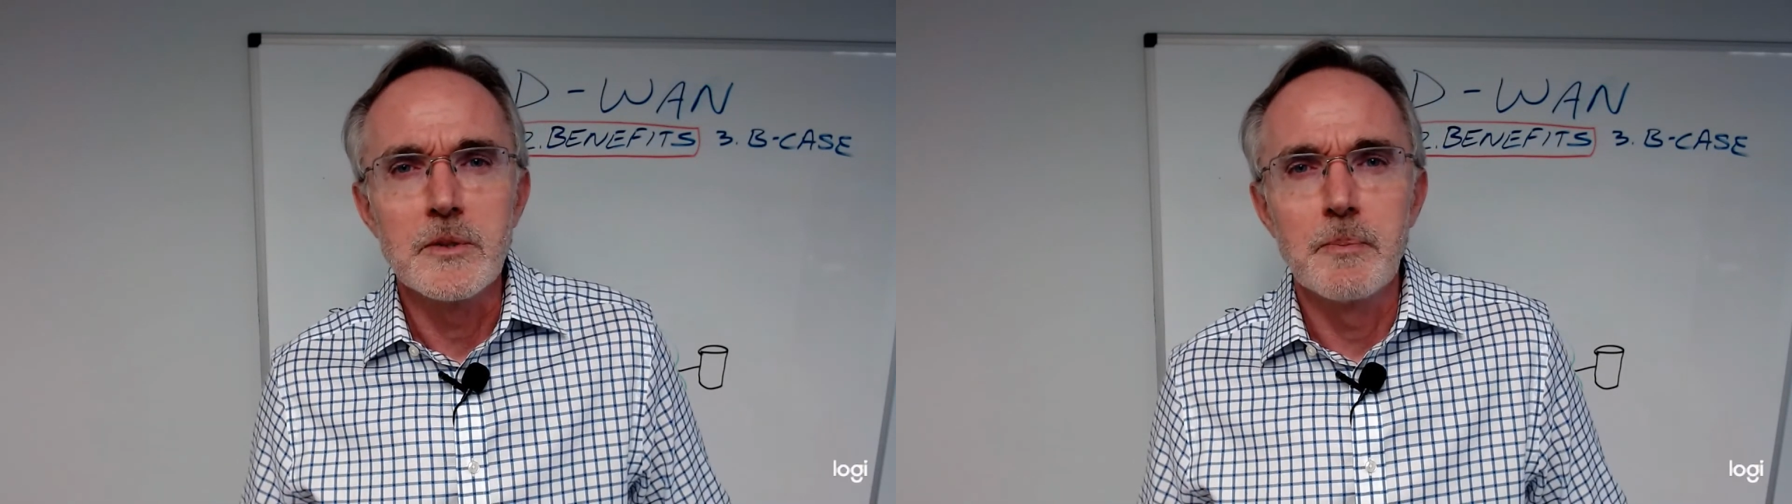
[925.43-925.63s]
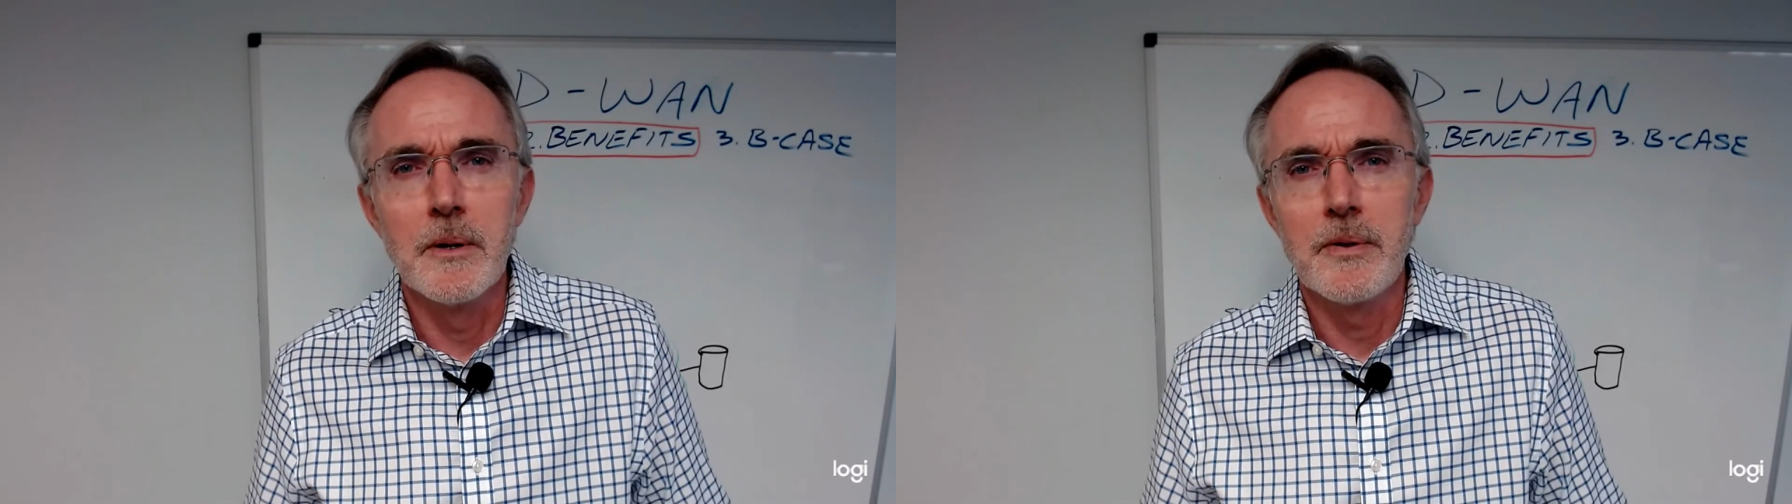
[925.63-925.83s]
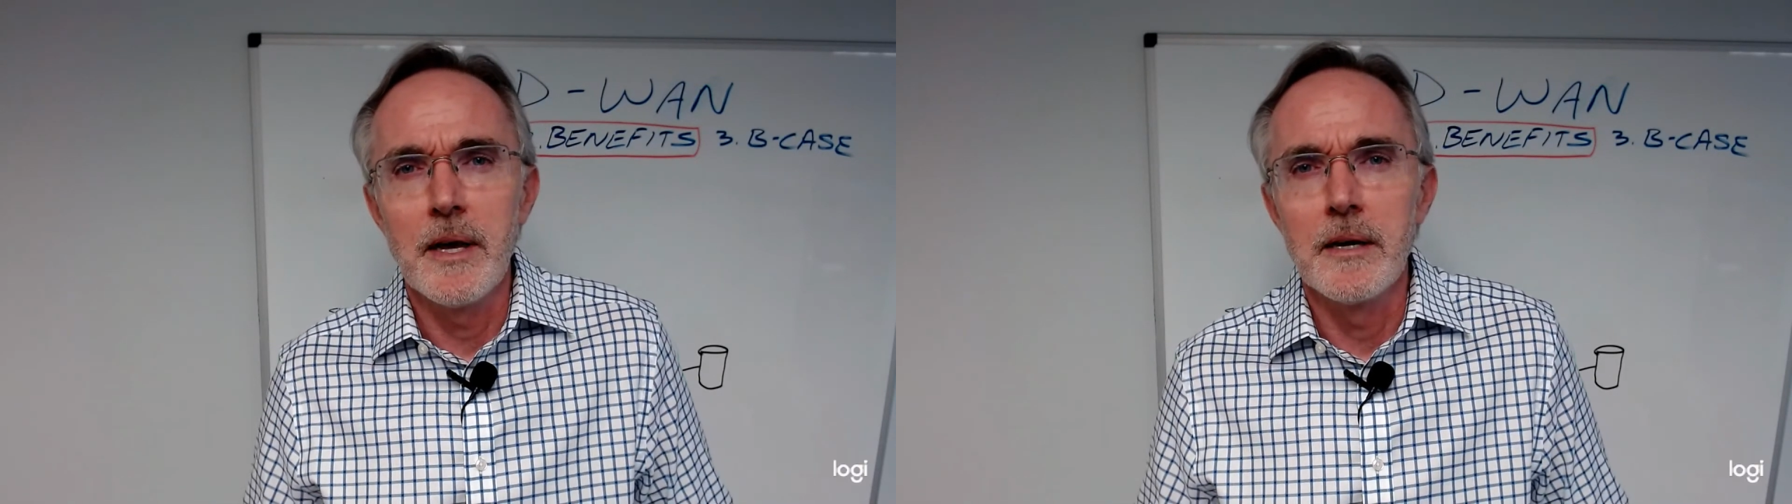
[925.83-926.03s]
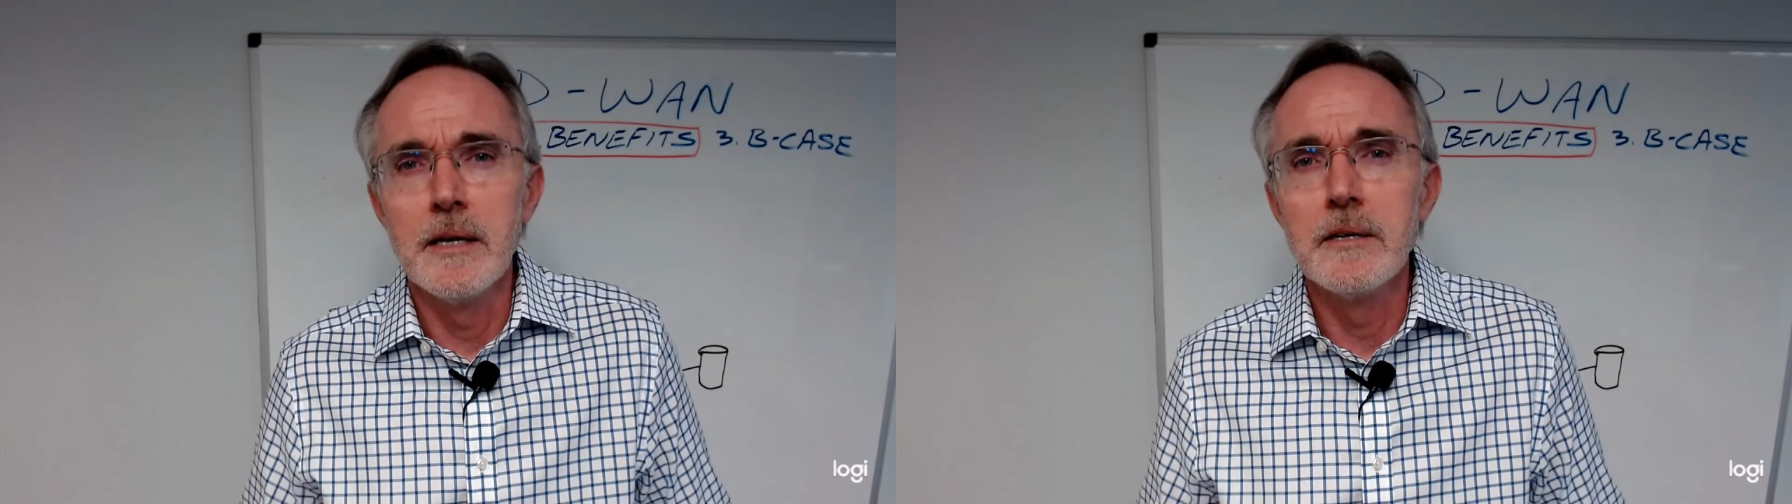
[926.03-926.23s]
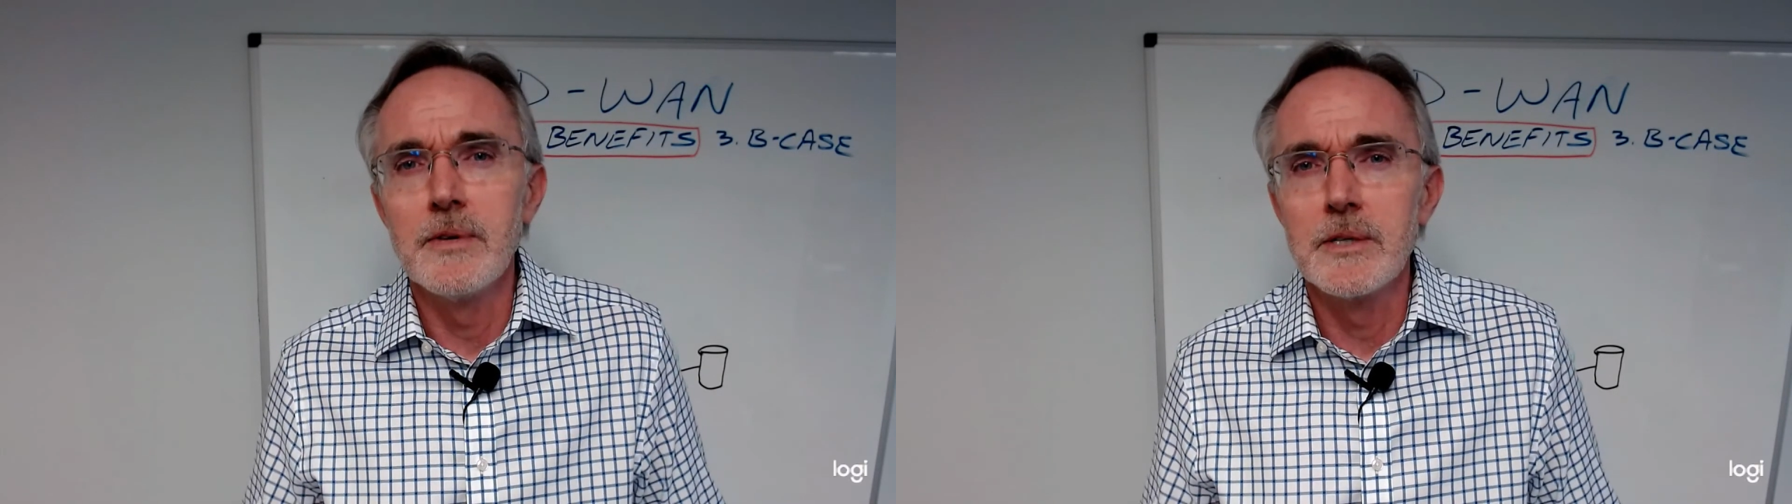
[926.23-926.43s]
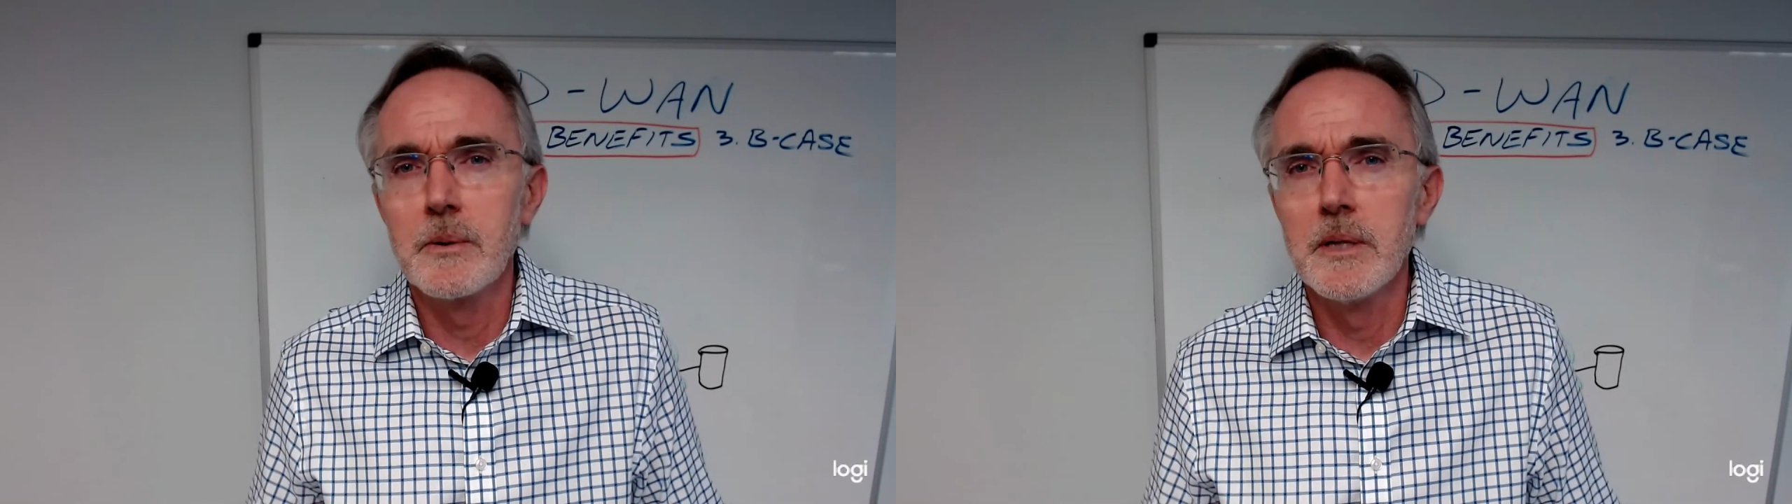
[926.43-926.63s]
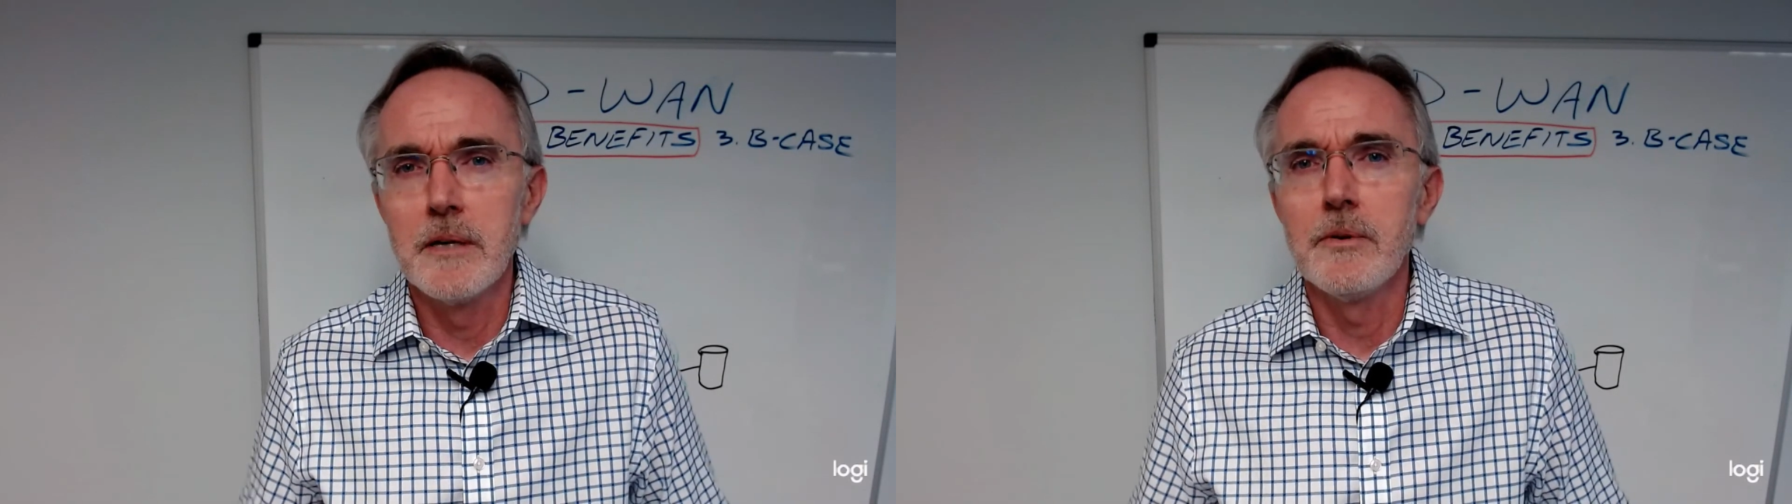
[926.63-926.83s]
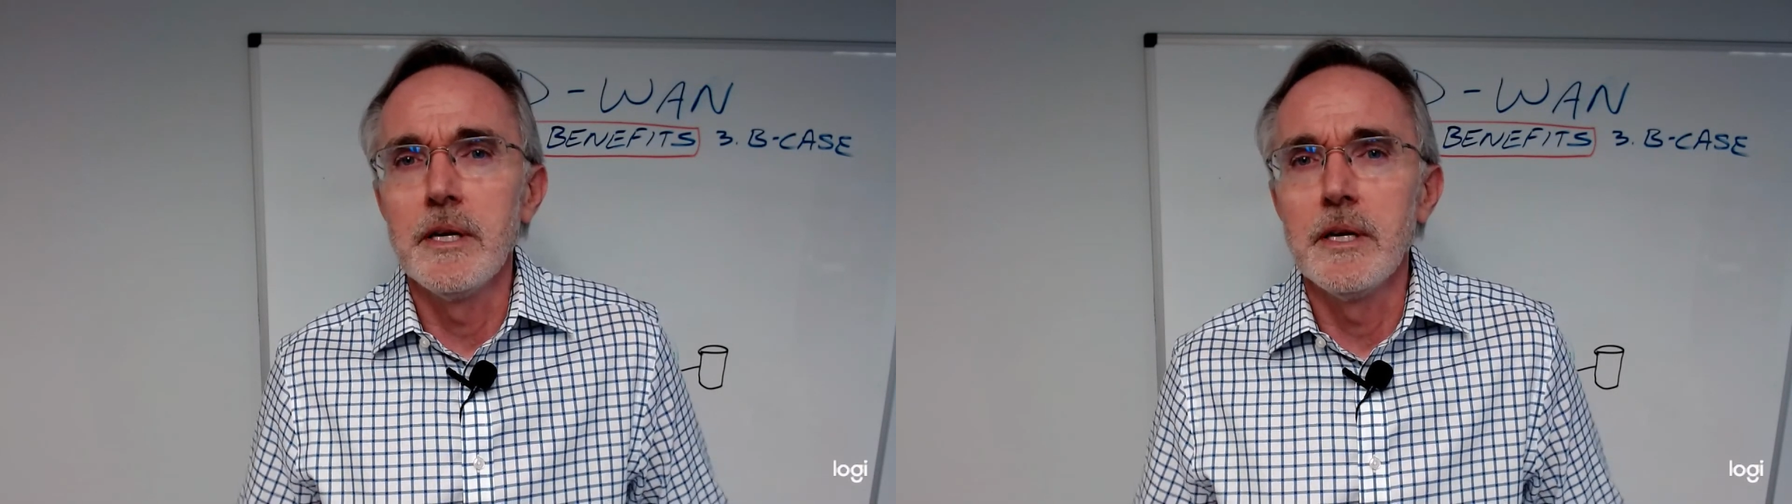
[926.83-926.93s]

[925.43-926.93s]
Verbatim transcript: both at an individual level